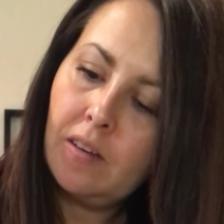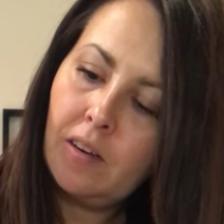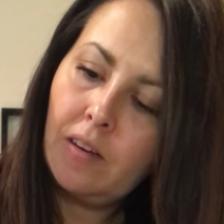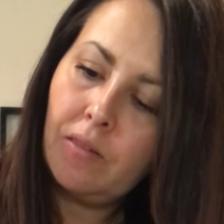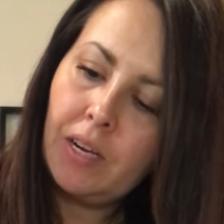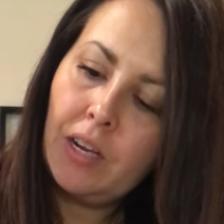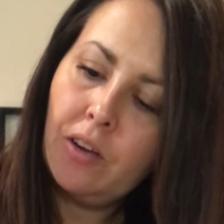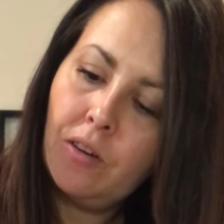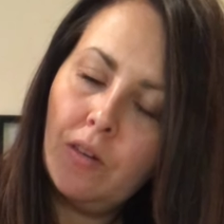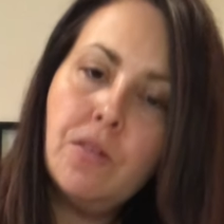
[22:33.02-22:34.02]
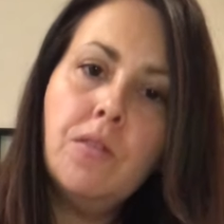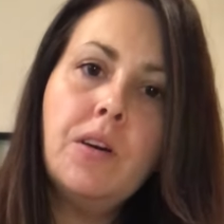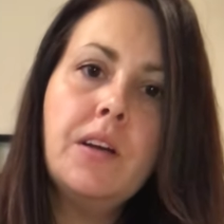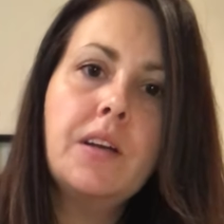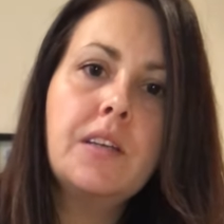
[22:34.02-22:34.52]
There we
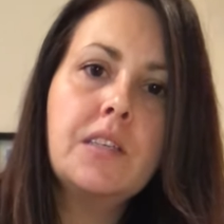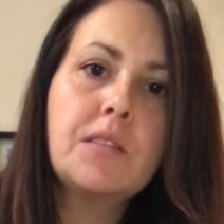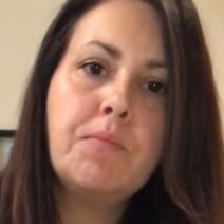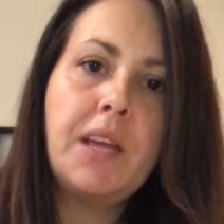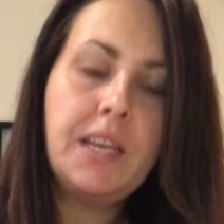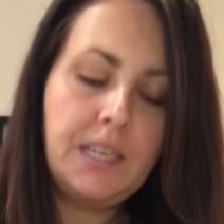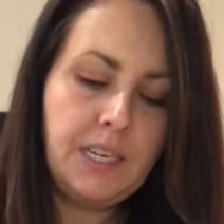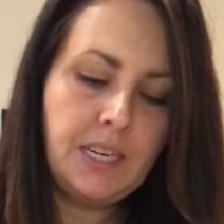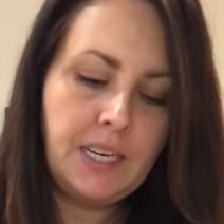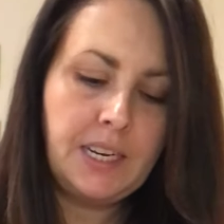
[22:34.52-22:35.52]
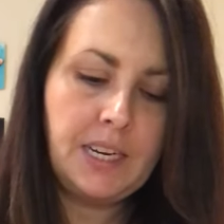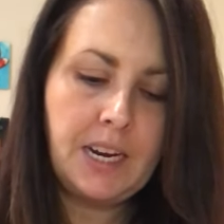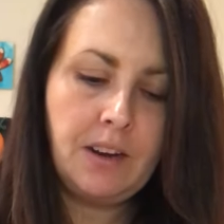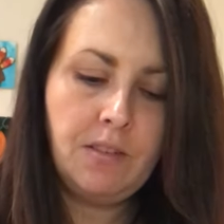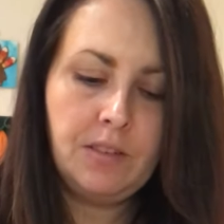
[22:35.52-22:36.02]
go. I'm just painting it in
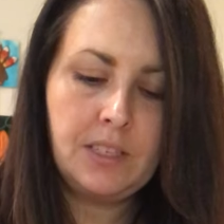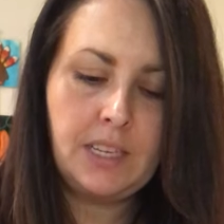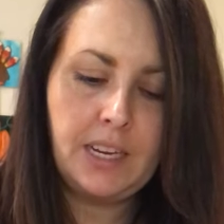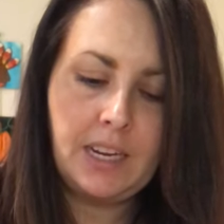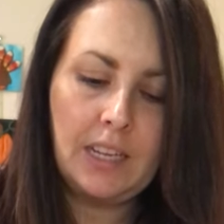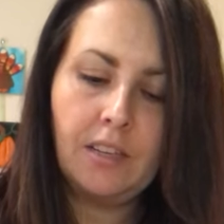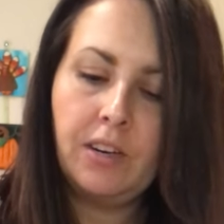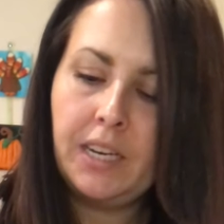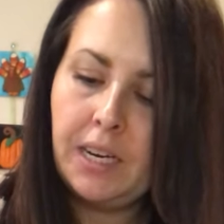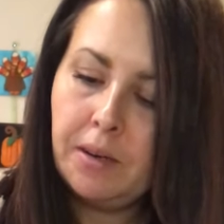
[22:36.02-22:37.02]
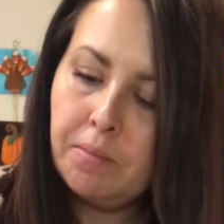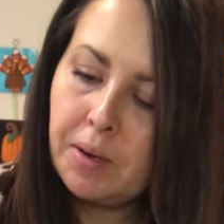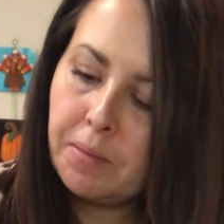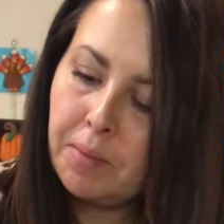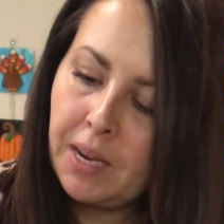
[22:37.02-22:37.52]
now. It's like coloring in,
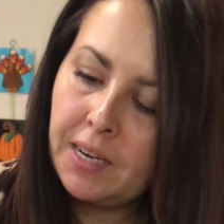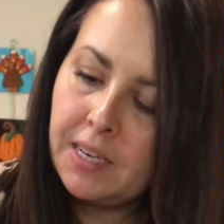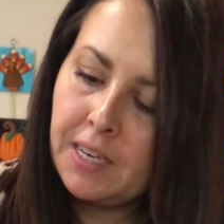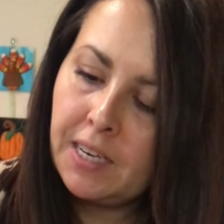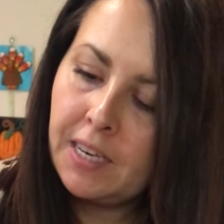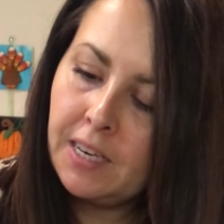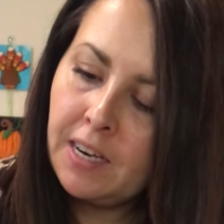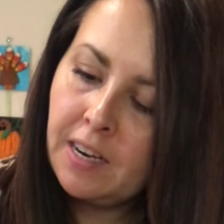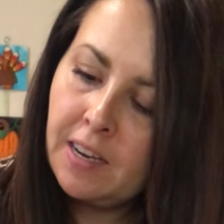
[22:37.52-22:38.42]
but painting in.